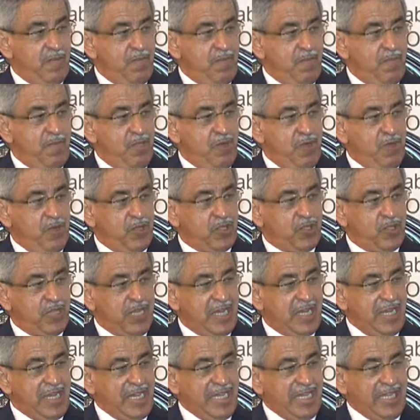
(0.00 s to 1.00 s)
most
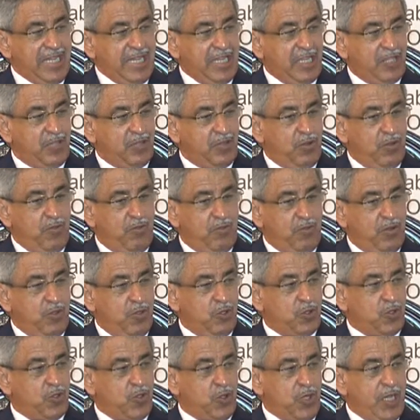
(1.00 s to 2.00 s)
needs of
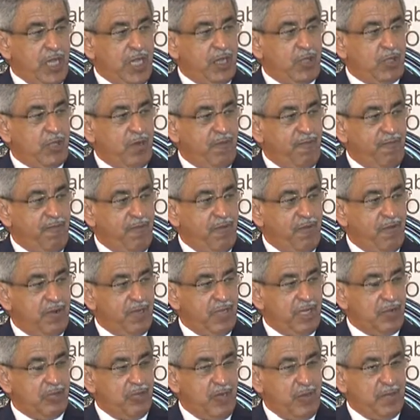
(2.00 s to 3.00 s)
those who cannot
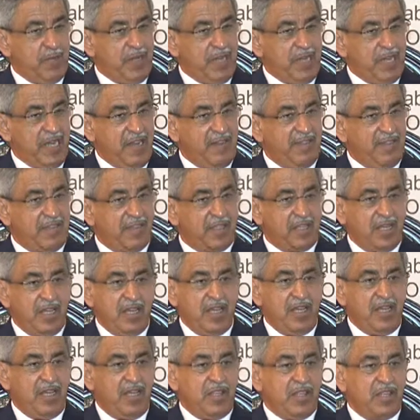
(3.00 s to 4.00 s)
afford it will be covered.
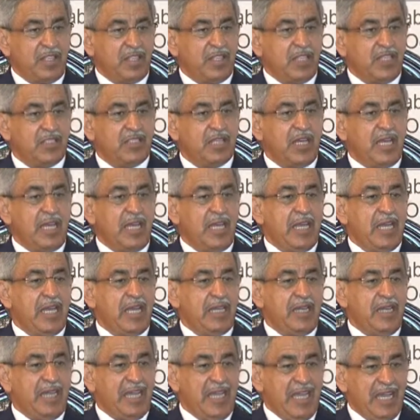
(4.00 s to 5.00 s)
This is
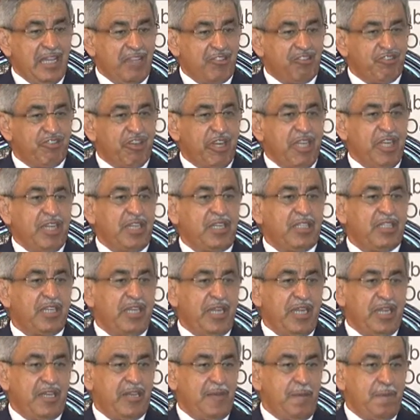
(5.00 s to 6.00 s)
a great
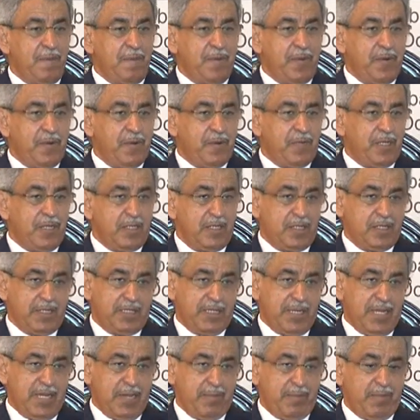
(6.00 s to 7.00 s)
and important
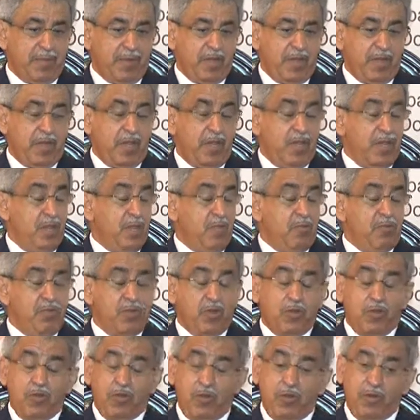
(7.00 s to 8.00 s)
step.
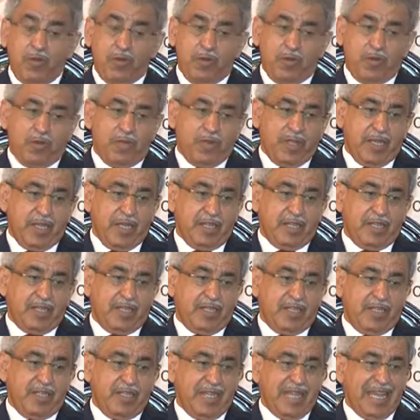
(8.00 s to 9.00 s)
We all know
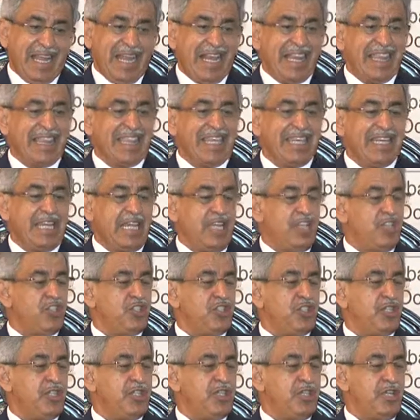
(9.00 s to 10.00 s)
that healthy
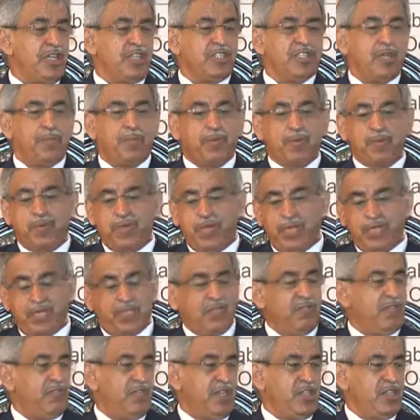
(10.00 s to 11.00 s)
nation is a
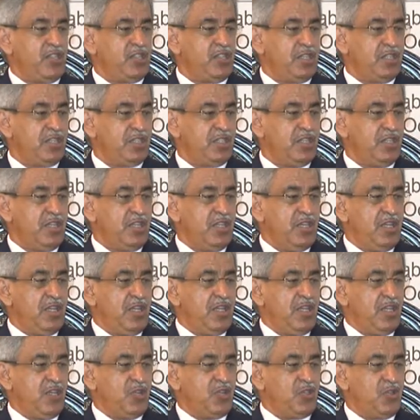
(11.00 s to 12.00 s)
productive nation.
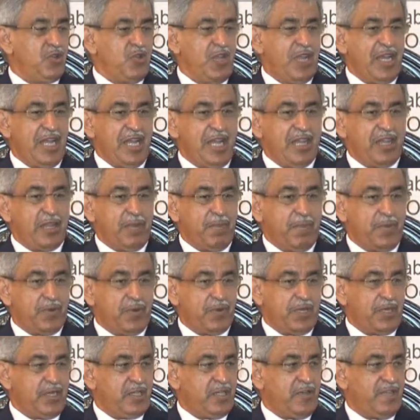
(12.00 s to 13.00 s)
So health,
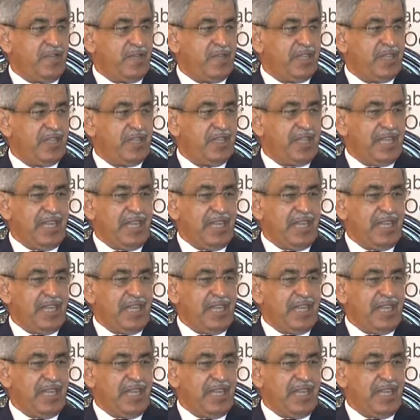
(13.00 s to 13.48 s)
productivity,